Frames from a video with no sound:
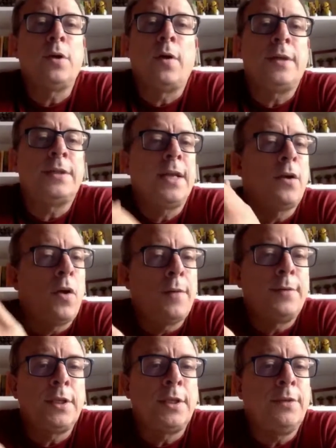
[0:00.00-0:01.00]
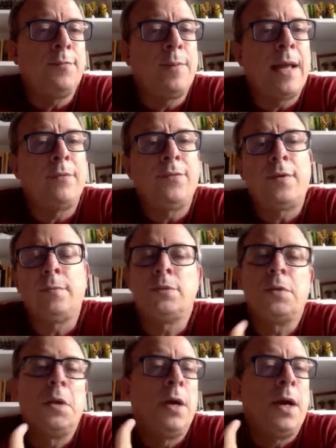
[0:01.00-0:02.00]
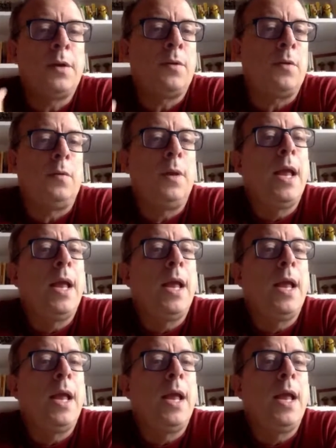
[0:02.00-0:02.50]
others say collaborative platforms. I don't know.